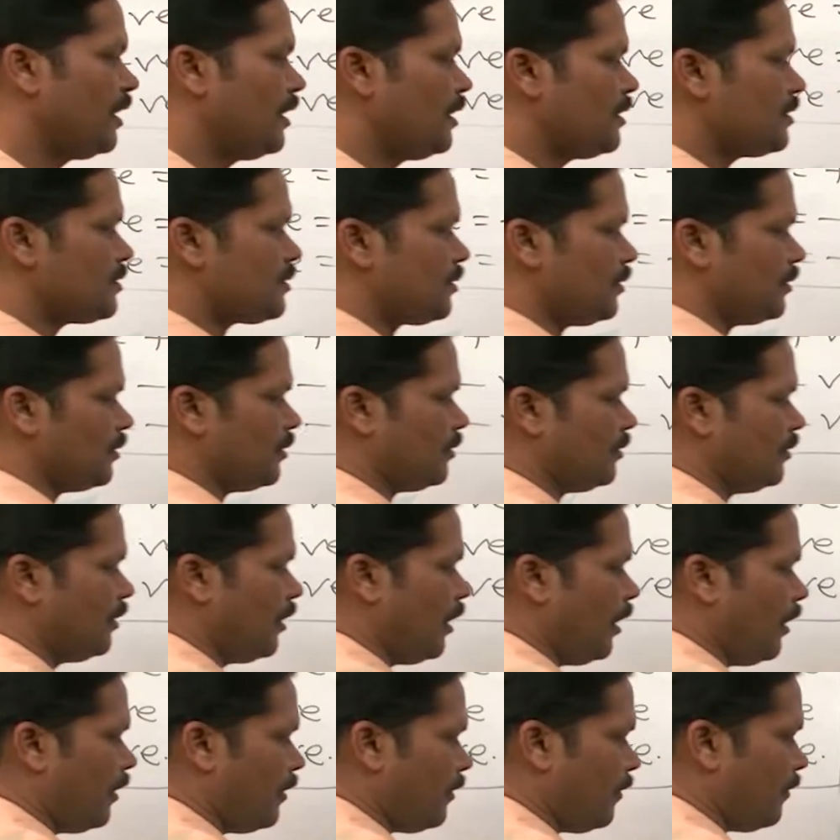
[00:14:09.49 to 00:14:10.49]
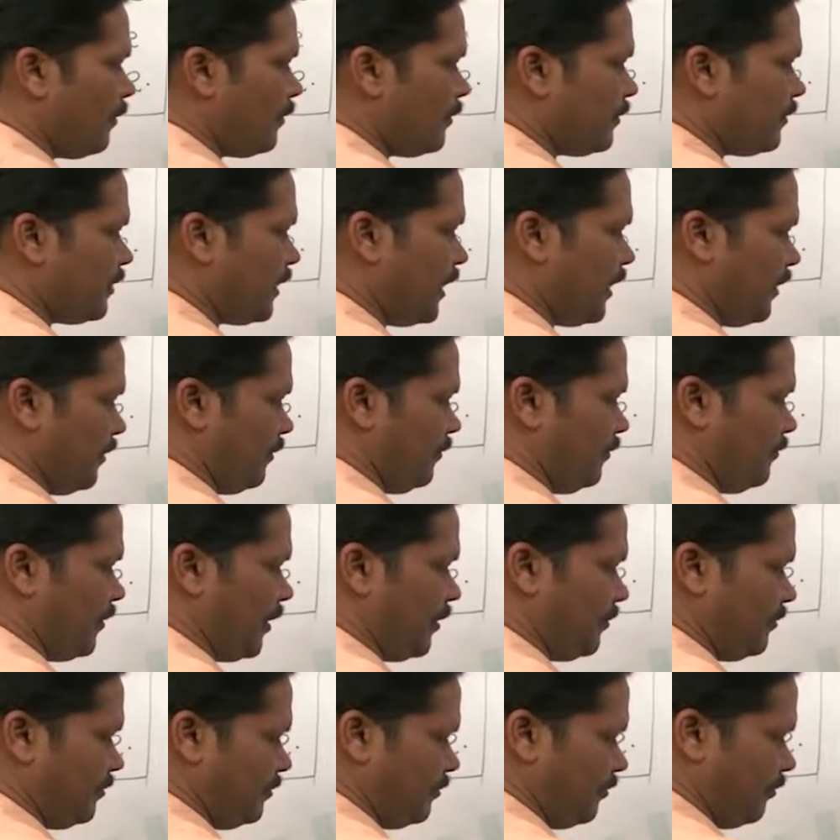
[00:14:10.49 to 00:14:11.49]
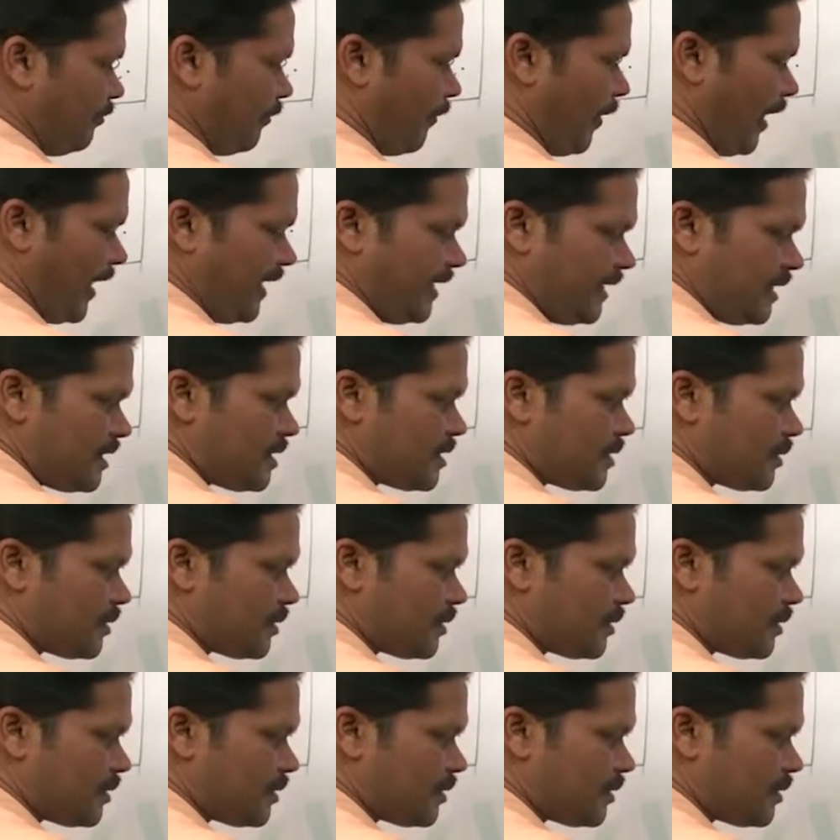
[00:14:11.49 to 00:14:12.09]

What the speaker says: So then from minus